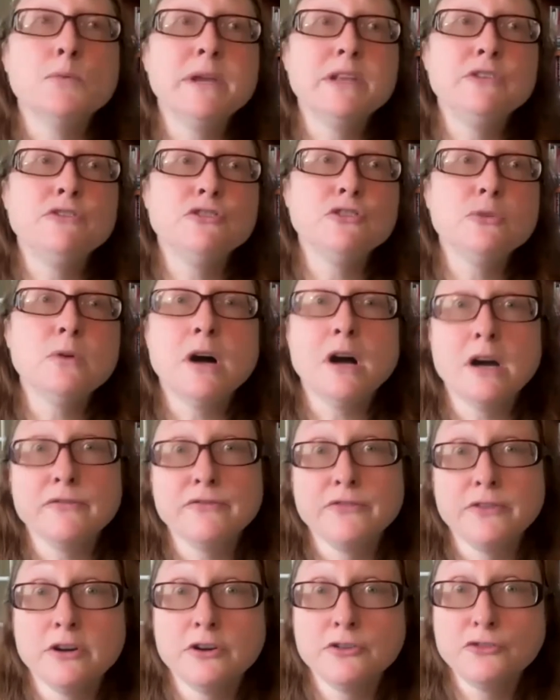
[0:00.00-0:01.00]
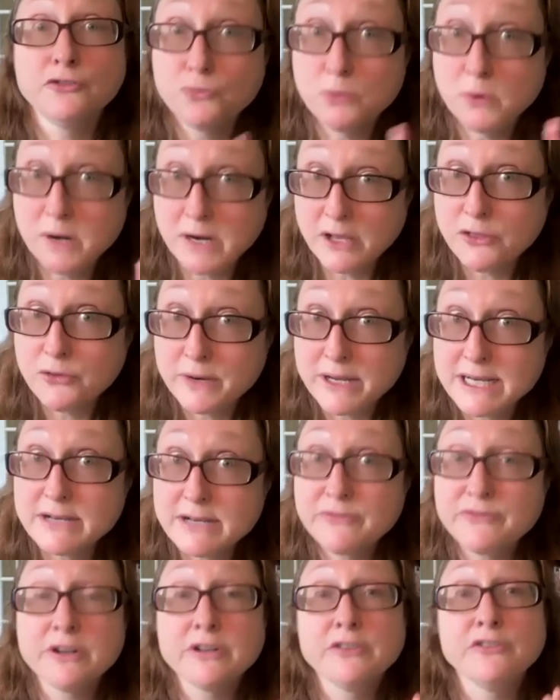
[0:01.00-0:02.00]
we do offer 23
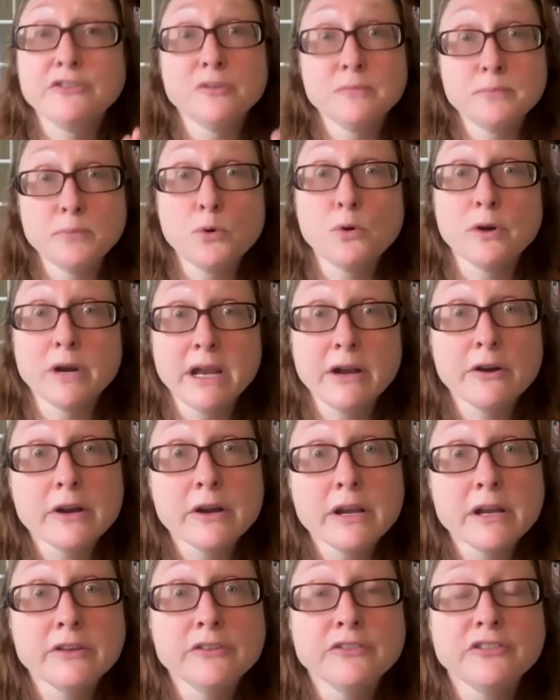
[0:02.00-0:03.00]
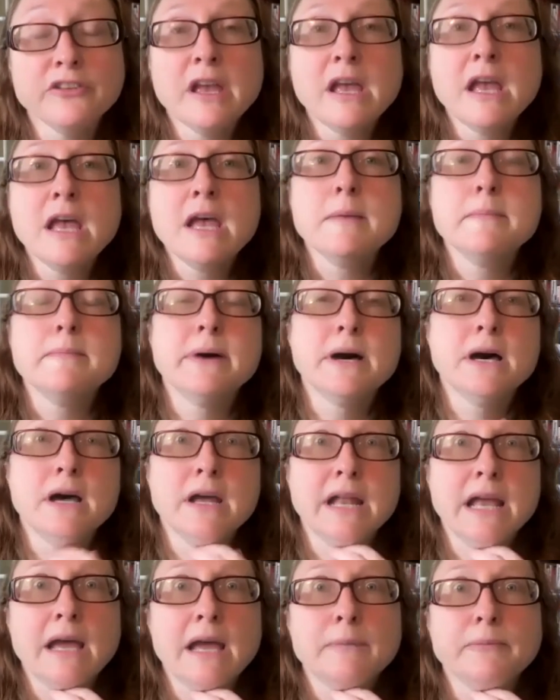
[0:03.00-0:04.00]
different support areas,
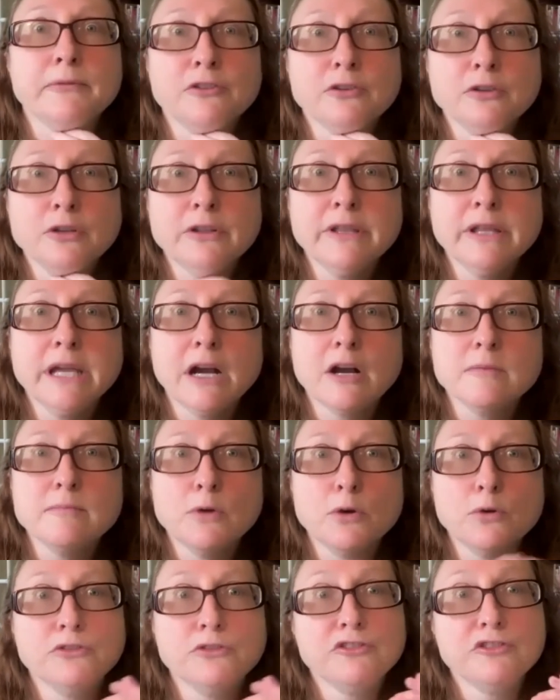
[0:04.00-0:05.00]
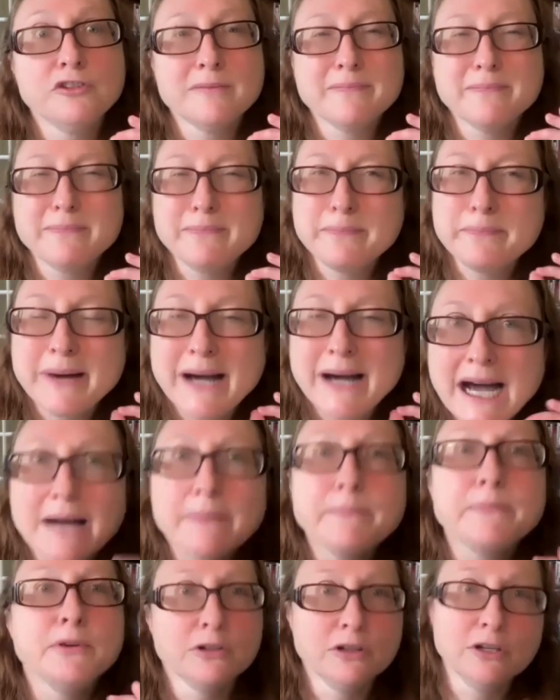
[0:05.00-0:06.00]
but absolutely our most
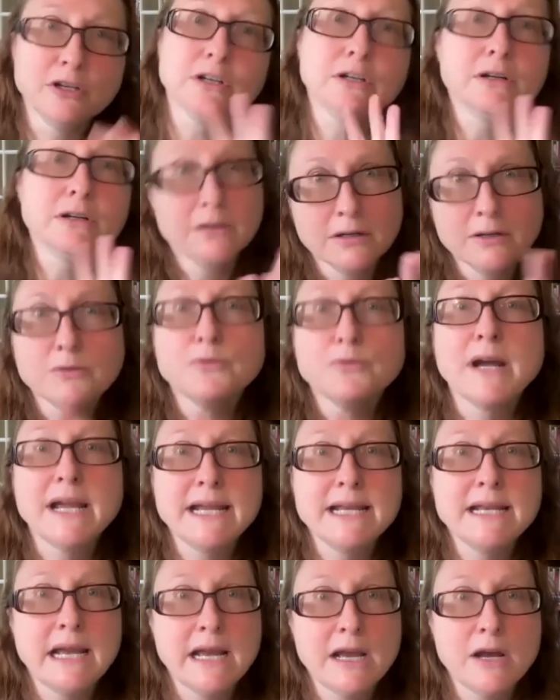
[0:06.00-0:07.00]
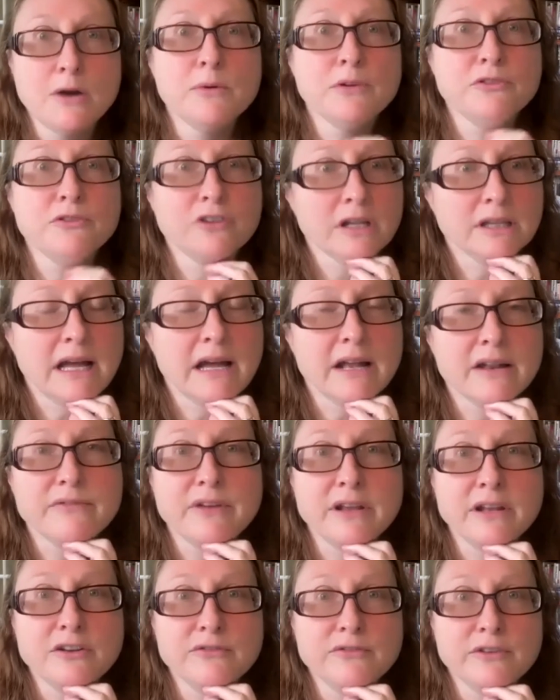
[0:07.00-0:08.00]
popular right now, which a lot
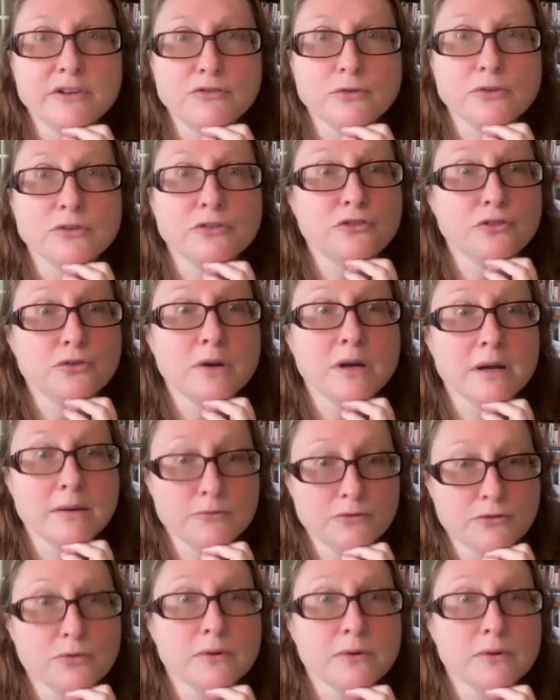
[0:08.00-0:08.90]
of individuals do come